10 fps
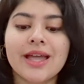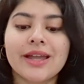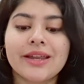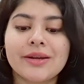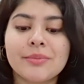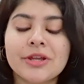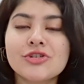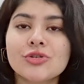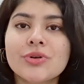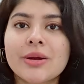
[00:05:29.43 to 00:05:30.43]
And make
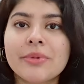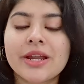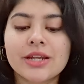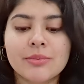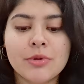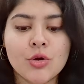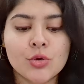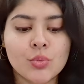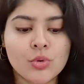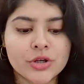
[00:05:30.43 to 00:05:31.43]
sure to comment
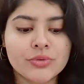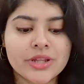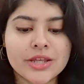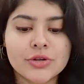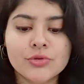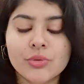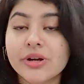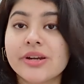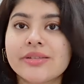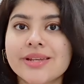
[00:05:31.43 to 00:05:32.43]
about what you think you
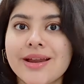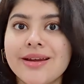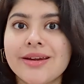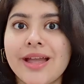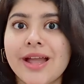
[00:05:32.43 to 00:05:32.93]
don't understand.